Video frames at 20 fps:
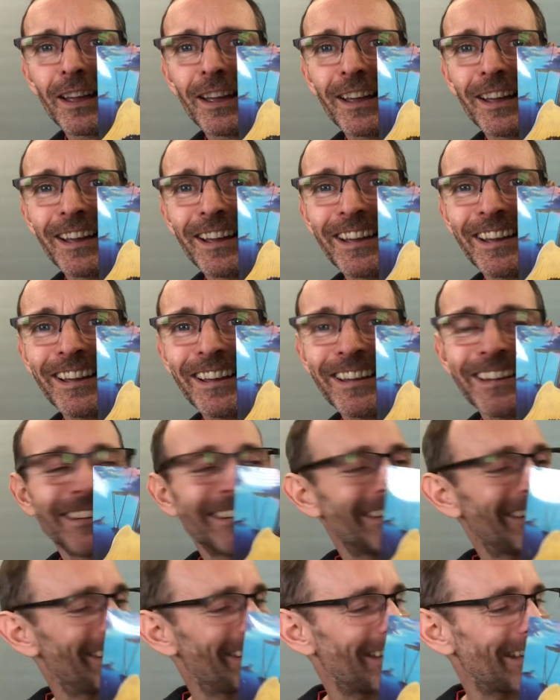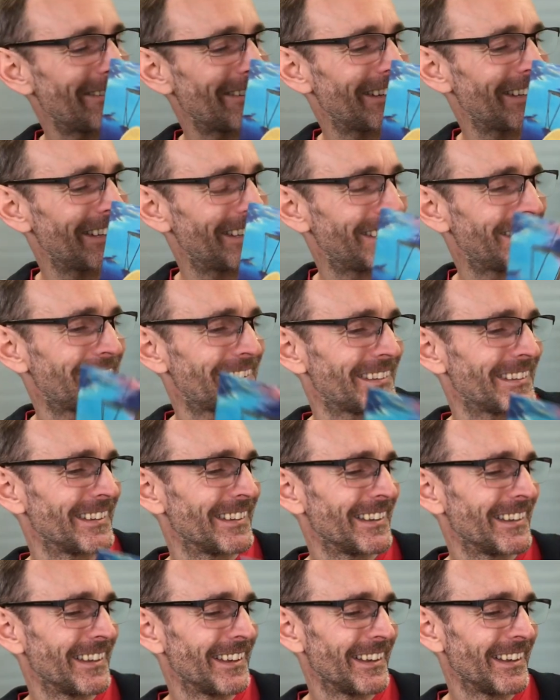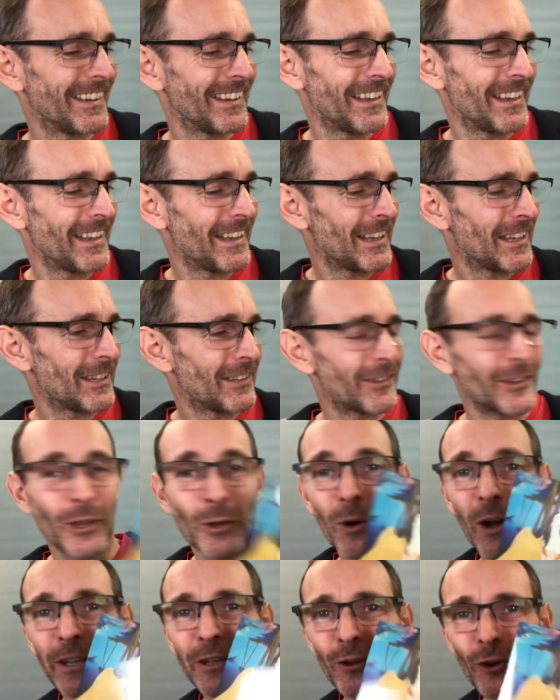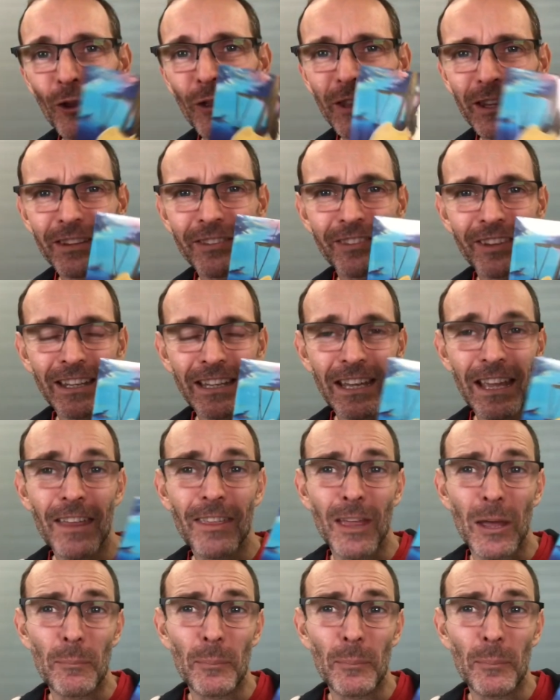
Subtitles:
And there it is. So I got these together,